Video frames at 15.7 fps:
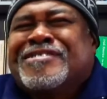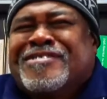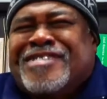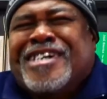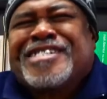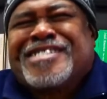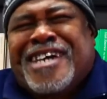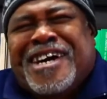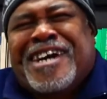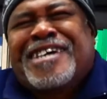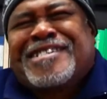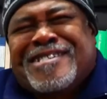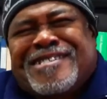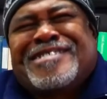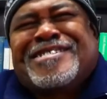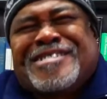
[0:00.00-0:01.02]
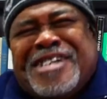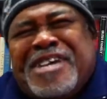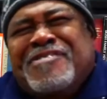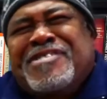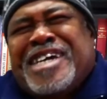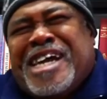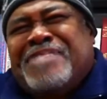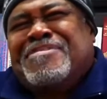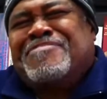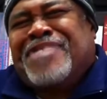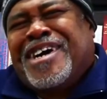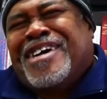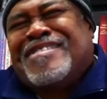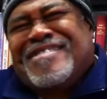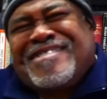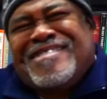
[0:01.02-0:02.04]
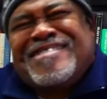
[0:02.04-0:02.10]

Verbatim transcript: So that's how slave came about.